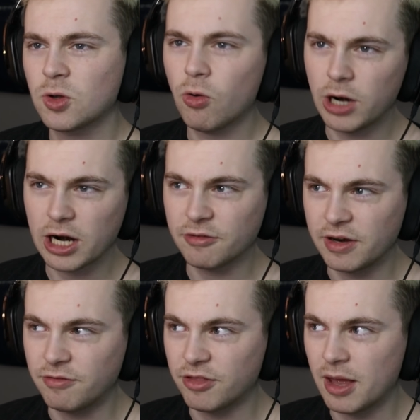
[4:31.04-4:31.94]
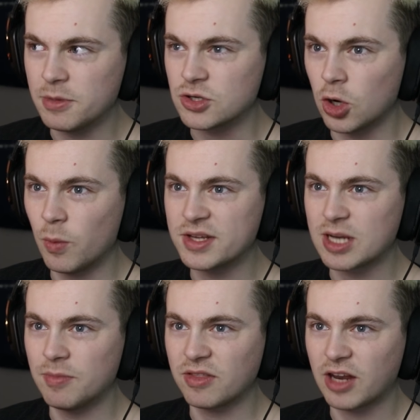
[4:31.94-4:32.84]
choreography for them is always
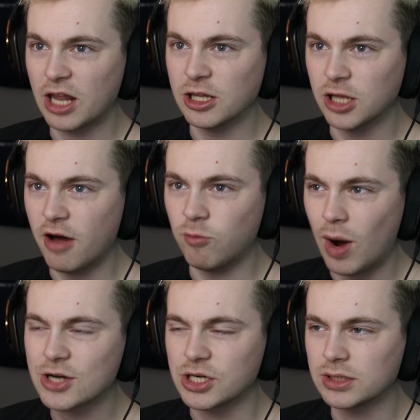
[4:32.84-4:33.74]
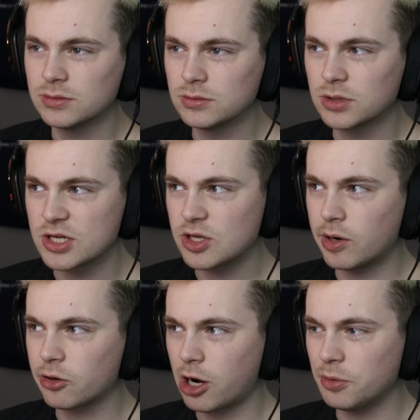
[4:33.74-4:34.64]
something that I love watching because they're
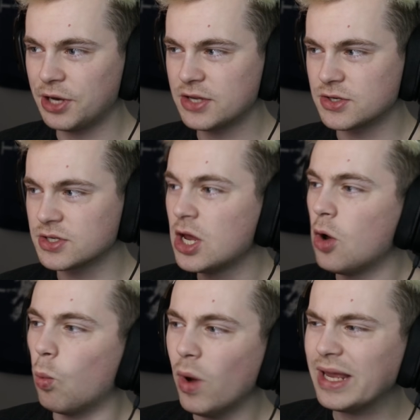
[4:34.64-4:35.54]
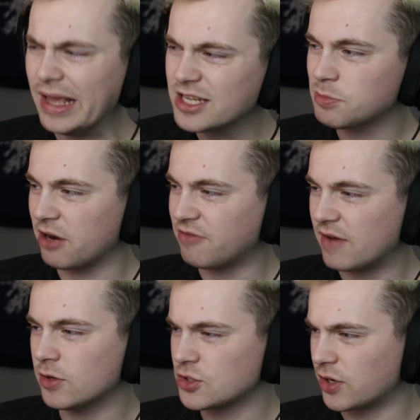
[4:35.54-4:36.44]
incredible dancers. What is my
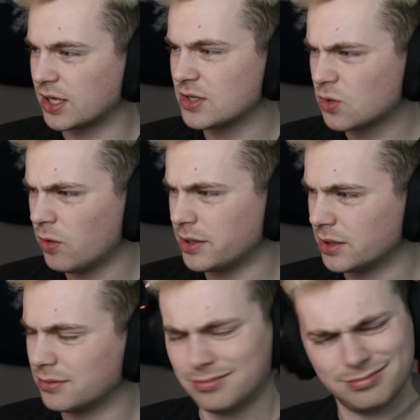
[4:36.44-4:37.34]
favorite Stray Kids choreo?